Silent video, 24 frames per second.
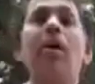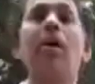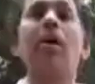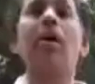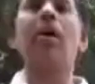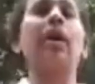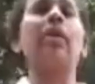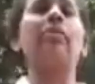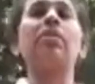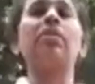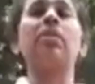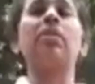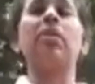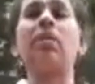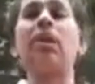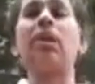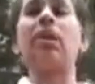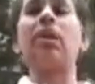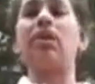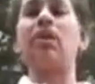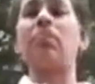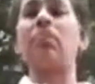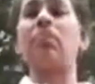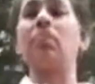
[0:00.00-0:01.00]
Life is
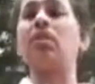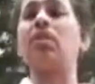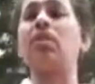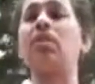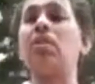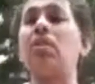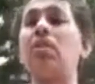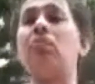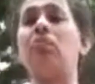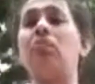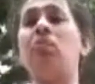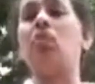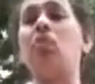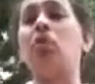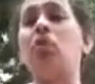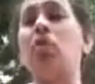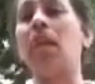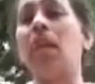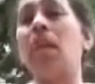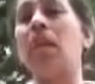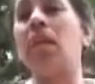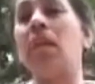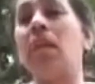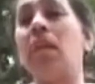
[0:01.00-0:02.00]
amazing. But if you
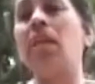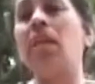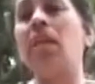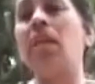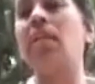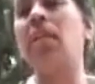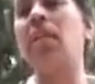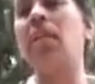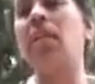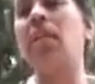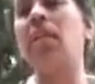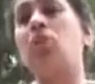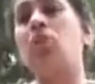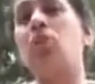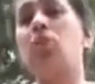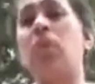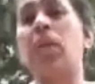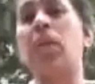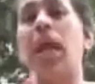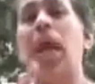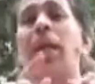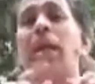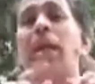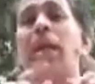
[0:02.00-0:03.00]
get really serious, you
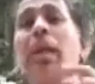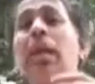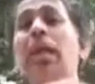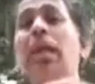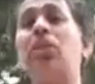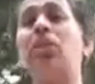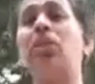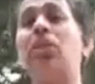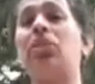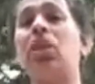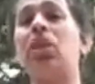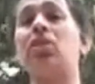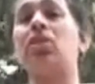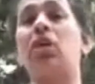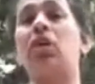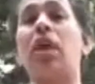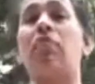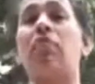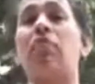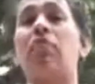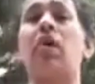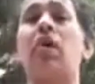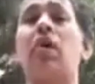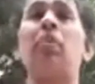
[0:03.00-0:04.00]
can really change your
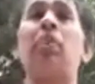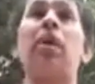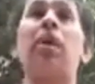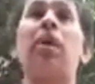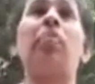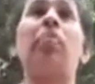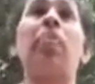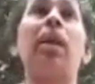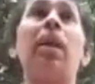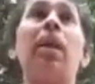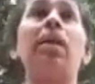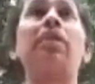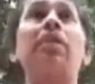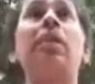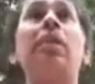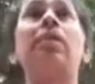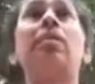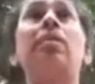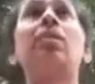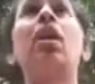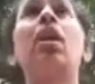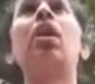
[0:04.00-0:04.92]
life. You can become legends.